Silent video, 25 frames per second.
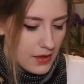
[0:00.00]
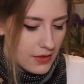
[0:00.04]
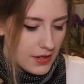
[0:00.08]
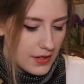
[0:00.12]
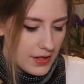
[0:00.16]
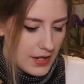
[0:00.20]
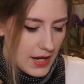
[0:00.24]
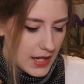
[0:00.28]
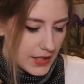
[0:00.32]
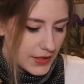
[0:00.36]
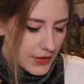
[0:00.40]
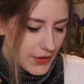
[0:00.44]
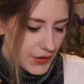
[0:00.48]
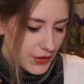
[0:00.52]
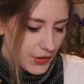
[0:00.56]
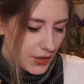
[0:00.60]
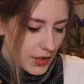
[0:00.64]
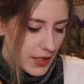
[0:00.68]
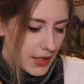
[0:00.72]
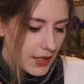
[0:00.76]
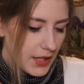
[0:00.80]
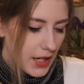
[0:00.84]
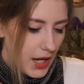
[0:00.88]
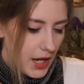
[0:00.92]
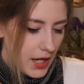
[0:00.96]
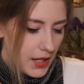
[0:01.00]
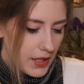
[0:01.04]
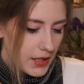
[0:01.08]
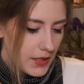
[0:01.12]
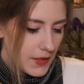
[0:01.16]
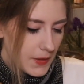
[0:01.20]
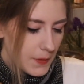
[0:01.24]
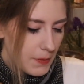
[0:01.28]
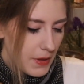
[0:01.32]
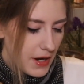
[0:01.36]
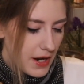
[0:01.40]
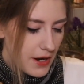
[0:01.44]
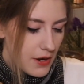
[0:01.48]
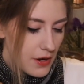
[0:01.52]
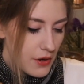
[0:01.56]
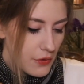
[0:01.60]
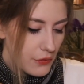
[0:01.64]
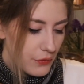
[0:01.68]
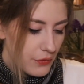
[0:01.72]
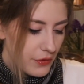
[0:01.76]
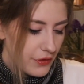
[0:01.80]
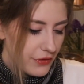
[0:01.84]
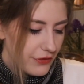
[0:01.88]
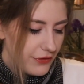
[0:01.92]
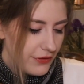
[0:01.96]
The next skirt I got is by
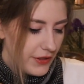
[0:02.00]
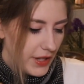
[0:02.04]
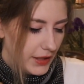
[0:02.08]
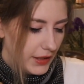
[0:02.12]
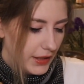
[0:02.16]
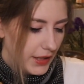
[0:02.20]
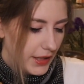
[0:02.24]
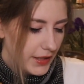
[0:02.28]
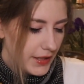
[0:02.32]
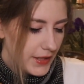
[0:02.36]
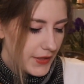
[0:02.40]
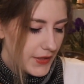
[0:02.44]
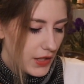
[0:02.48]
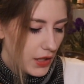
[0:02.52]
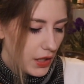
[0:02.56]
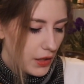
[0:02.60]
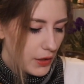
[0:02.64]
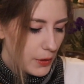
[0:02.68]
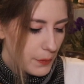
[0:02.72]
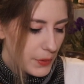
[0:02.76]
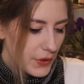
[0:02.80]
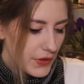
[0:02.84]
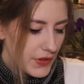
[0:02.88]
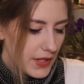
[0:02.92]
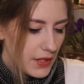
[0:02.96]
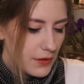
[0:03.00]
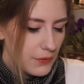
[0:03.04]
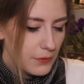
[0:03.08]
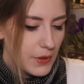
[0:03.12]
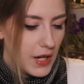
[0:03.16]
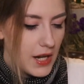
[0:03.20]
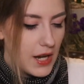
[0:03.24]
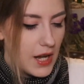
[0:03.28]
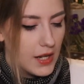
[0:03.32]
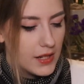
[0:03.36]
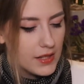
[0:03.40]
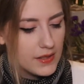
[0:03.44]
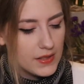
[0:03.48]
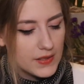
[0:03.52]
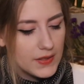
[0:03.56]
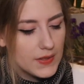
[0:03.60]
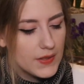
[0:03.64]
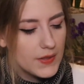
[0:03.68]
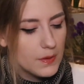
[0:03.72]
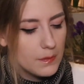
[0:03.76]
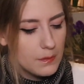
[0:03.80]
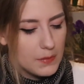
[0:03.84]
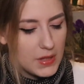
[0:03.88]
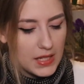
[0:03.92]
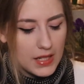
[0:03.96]
Rafaela. It's 100% rayon and this
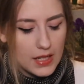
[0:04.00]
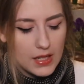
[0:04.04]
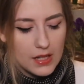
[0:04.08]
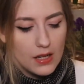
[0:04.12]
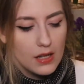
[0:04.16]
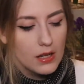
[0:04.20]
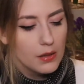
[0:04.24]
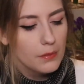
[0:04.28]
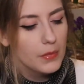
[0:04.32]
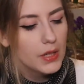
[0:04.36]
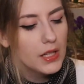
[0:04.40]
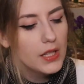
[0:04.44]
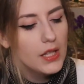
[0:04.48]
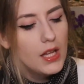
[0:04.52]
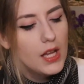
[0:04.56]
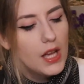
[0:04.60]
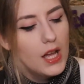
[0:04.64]
is a medium,